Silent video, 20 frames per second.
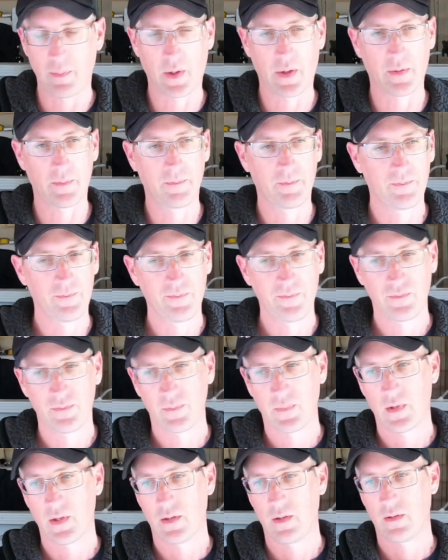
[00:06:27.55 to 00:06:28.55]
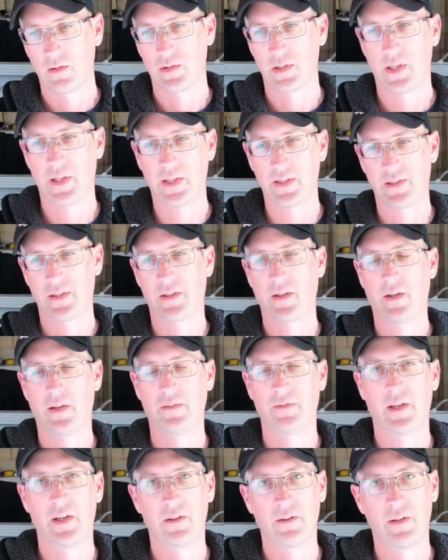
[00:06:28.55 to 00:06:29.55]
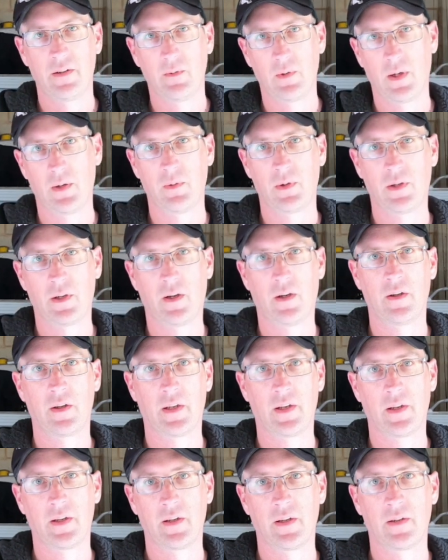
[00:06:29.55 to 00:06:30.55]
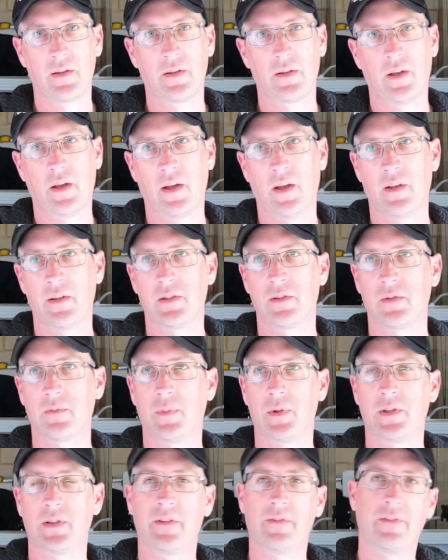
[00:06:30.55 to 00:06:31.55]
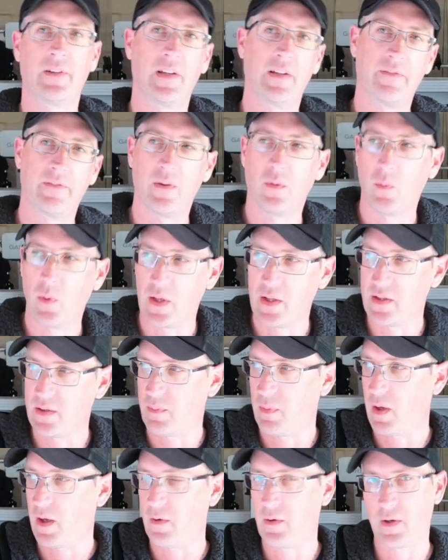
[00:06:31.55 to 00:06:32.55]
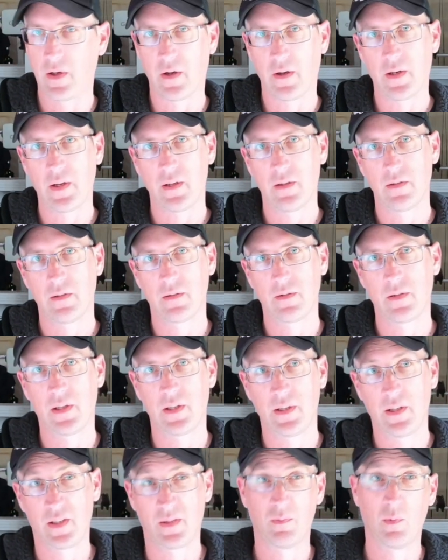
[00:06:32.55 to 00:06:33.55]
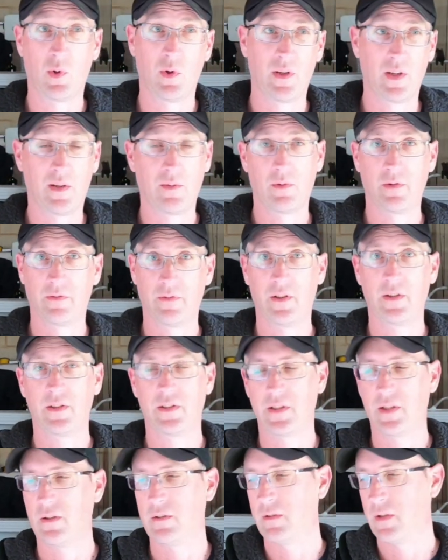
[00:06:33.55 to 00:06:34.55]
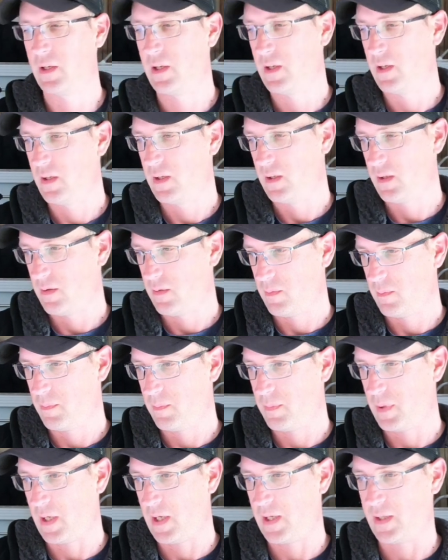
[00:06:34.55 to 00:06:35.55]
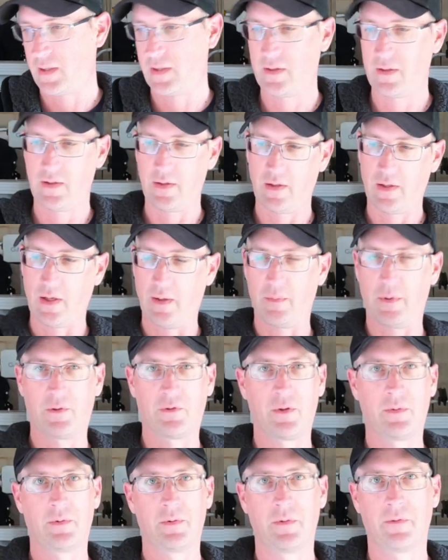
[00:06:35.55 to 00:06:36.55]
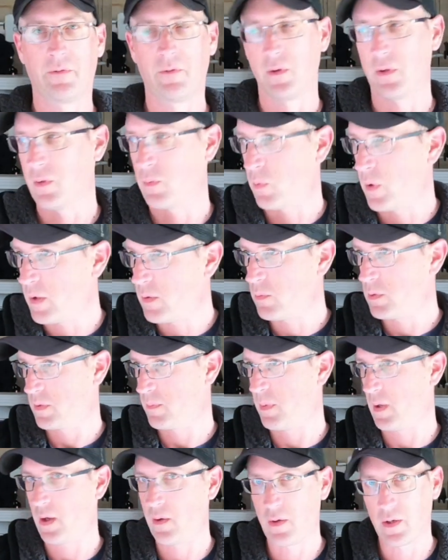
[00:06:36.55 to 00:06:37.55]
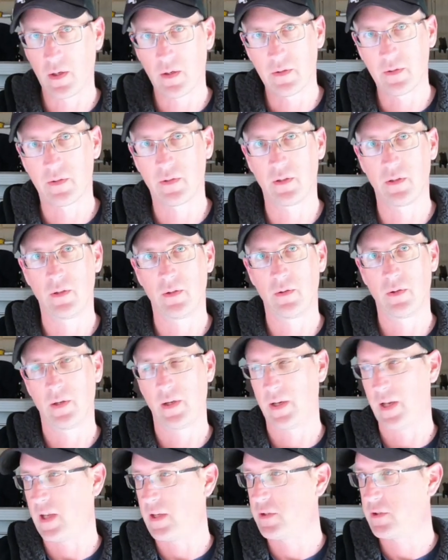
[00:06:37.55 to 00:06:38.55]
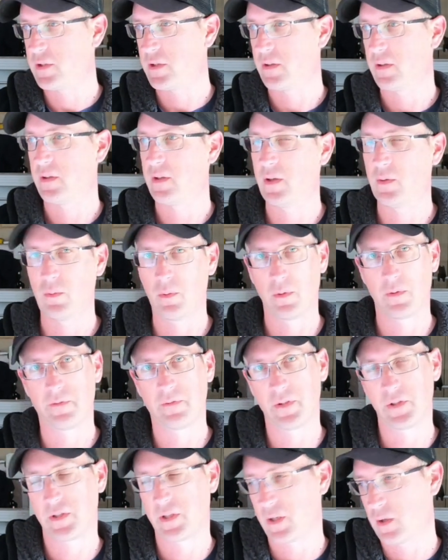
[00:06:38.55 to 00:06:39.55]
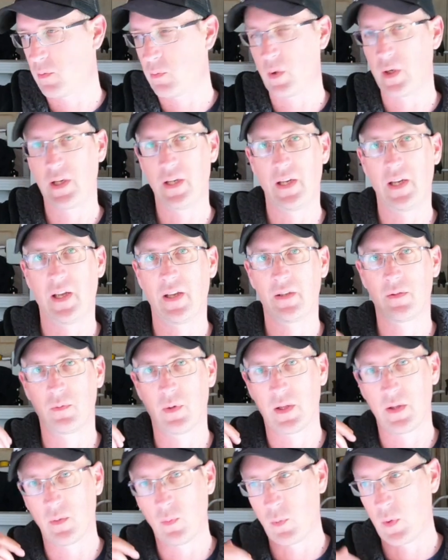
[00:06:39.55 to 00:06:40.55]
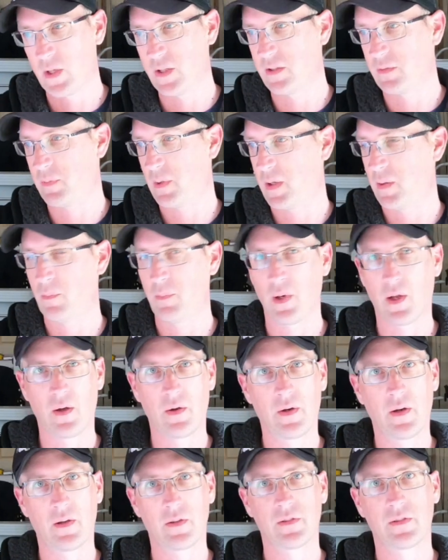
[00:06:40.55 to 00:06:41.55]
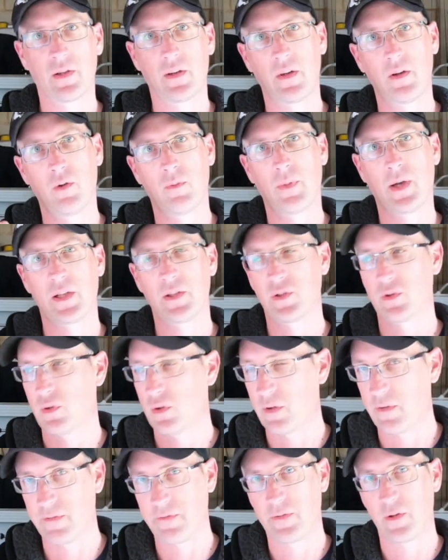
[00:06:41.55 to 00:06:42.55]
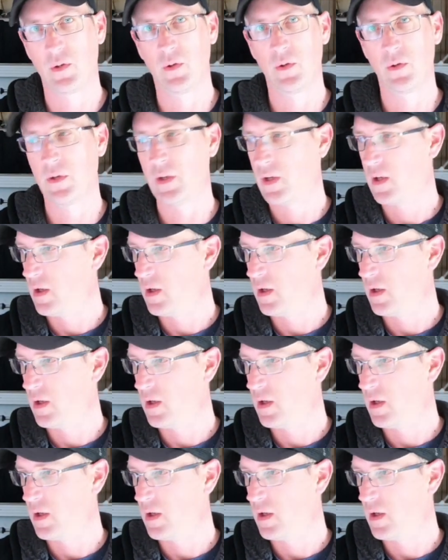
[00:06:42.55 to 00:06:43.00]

bottom. So that's kind of area where we're targeting, uh, specifically if the wind's blowing on it. In this morning it was very still, but a couple of trips before the wind was blowing onto an edge and we were fishing the weedy edge where the wind's being blown on so you imagine all the food